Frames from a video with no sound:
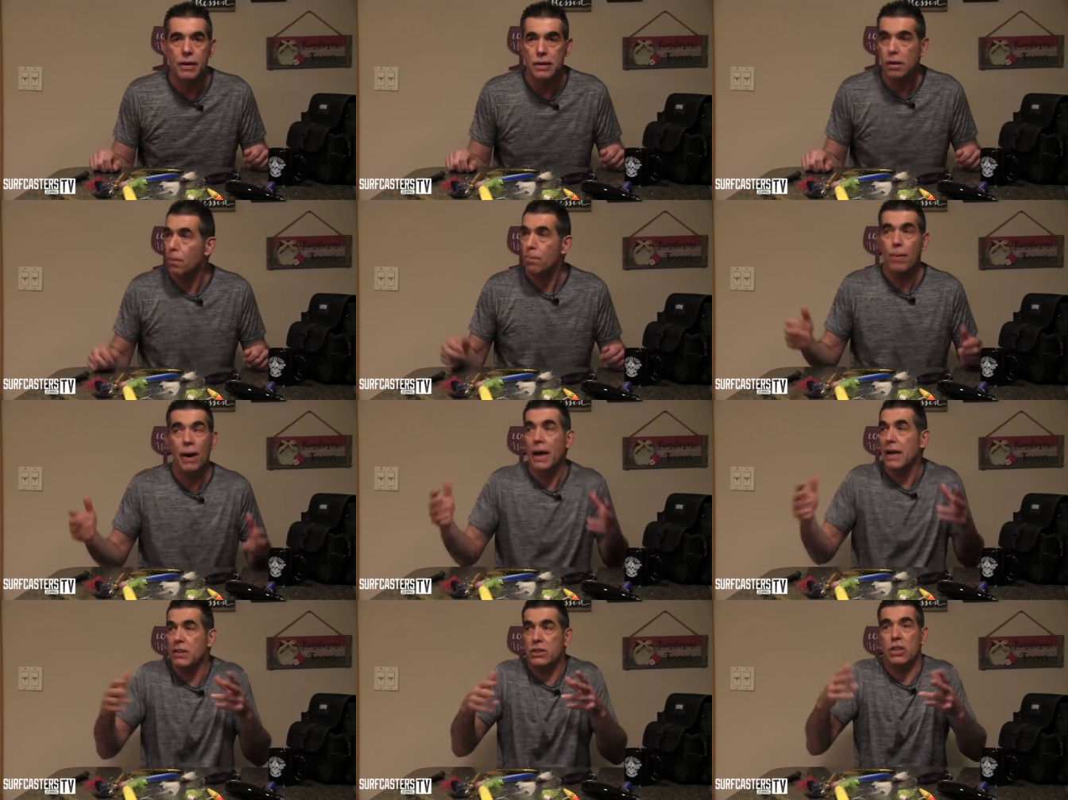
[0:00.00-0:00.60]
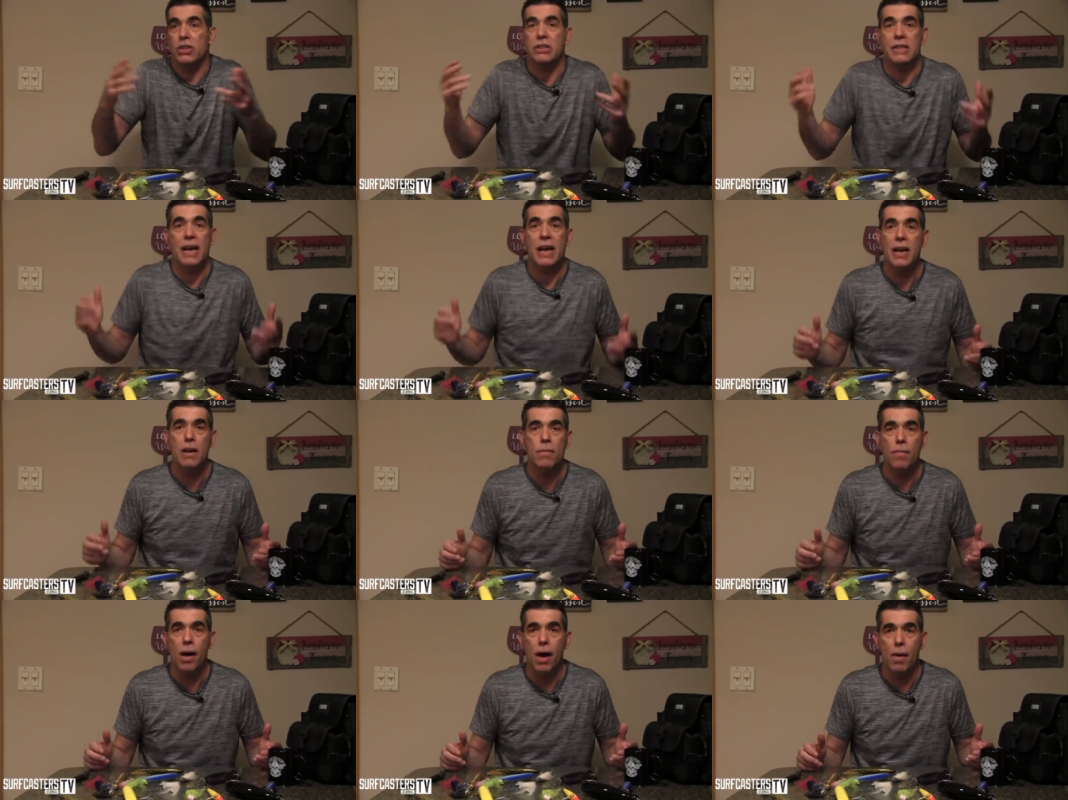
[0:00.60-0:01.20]
The bass just
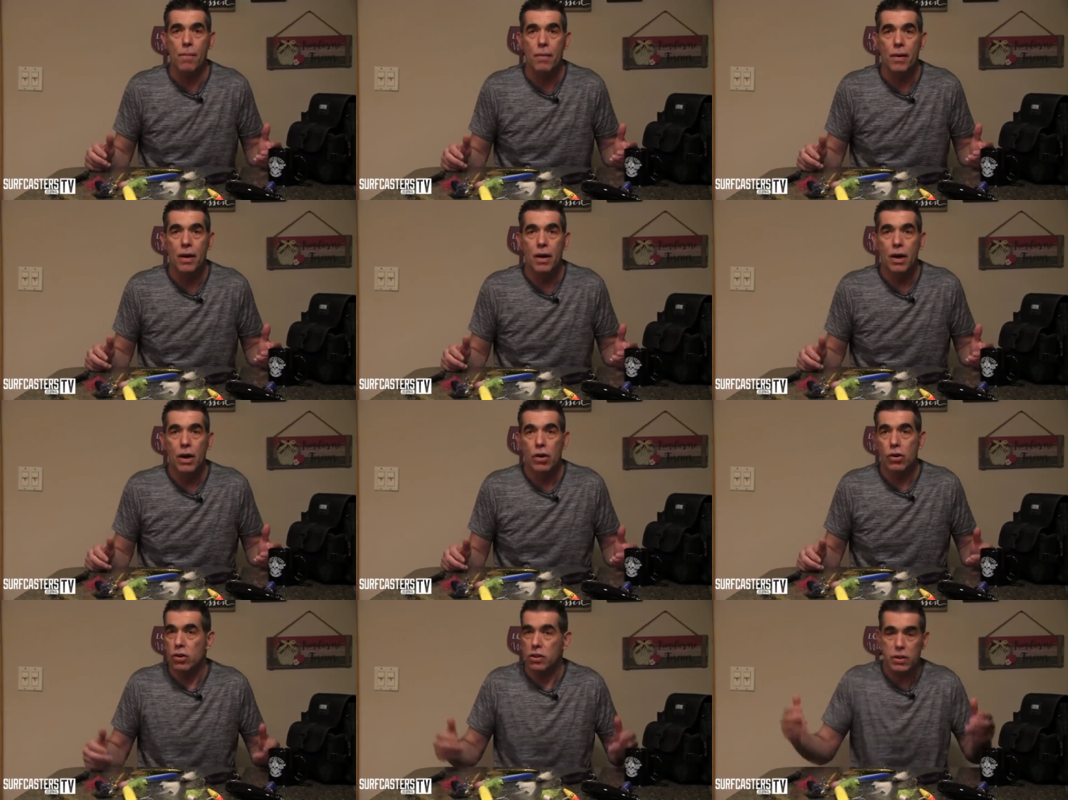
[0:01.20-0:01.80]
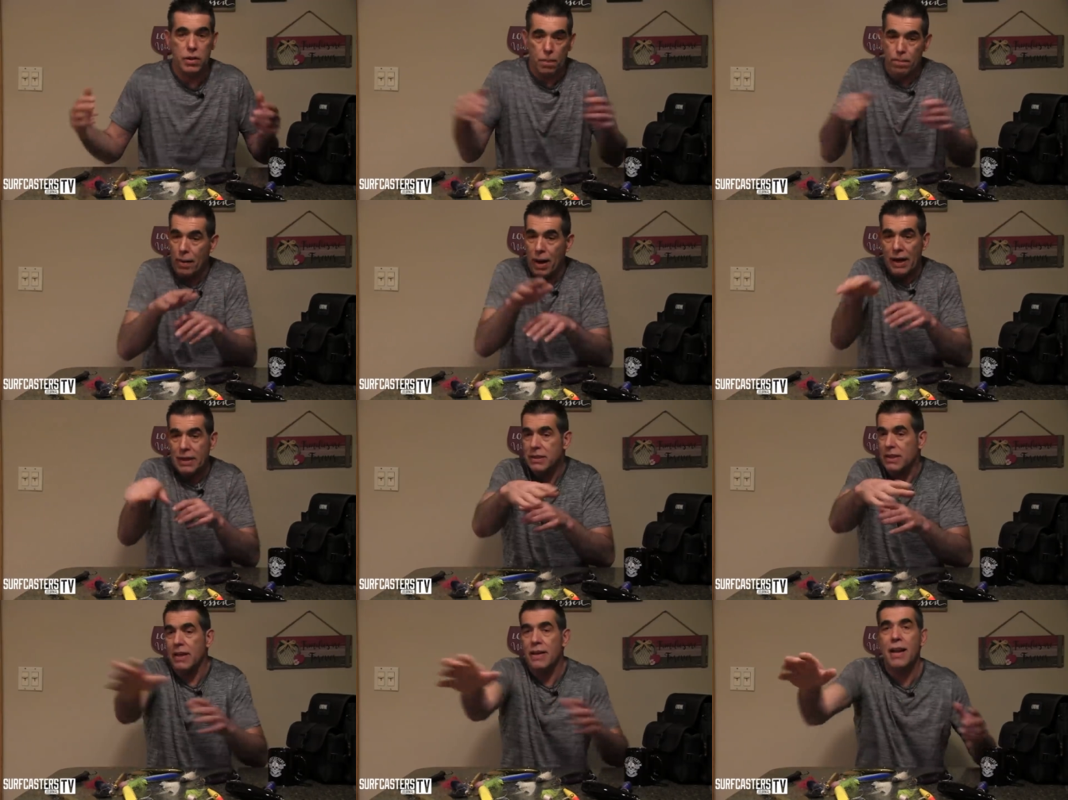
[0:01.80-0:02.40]
ate them up, because the
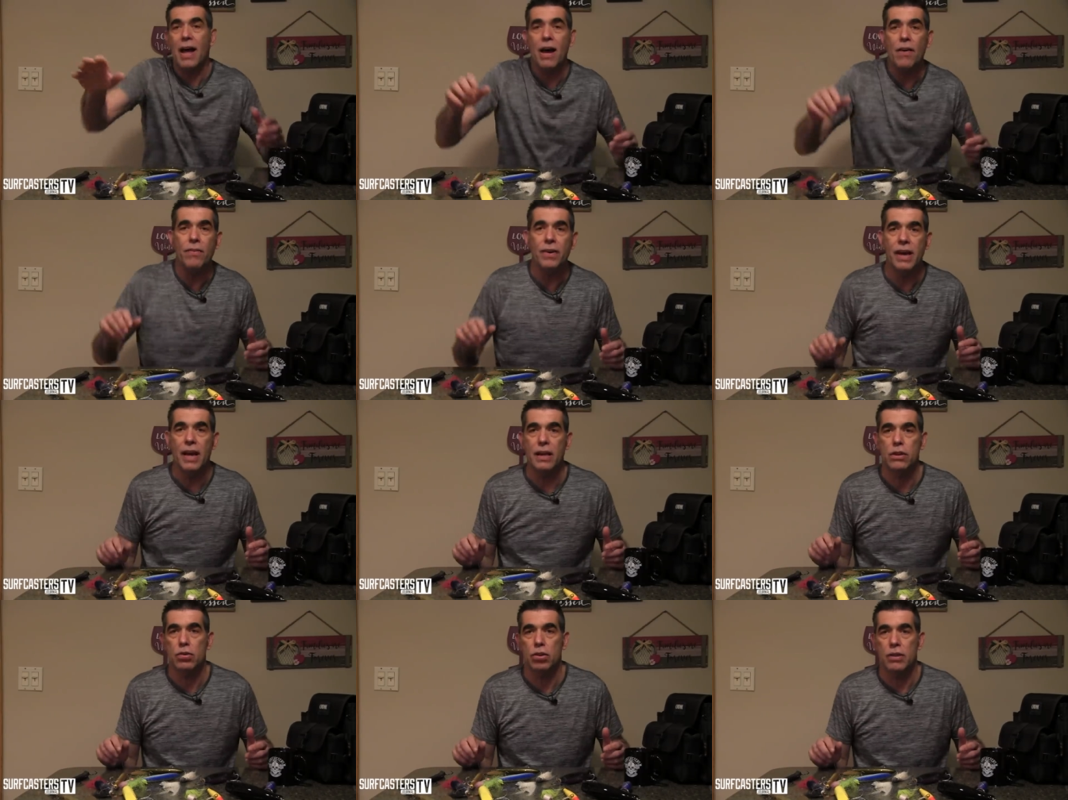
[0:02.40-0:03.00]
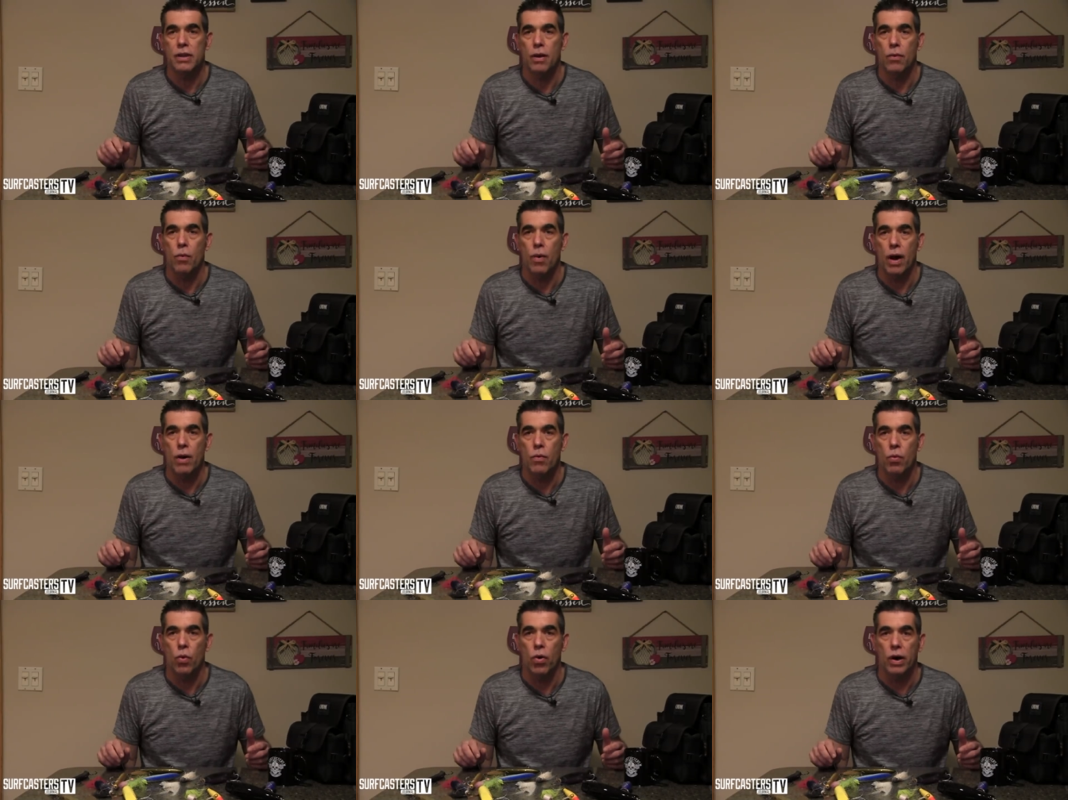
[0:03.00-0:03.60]
bass can navigate through that
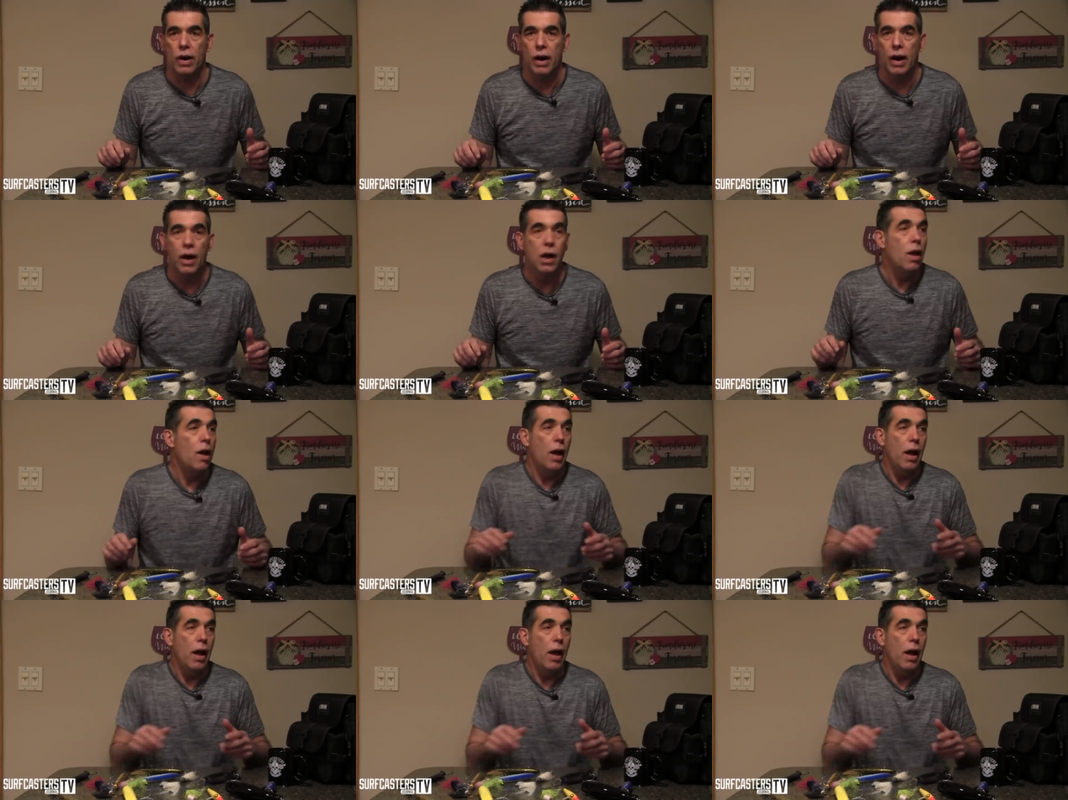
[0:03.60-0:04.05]
white water.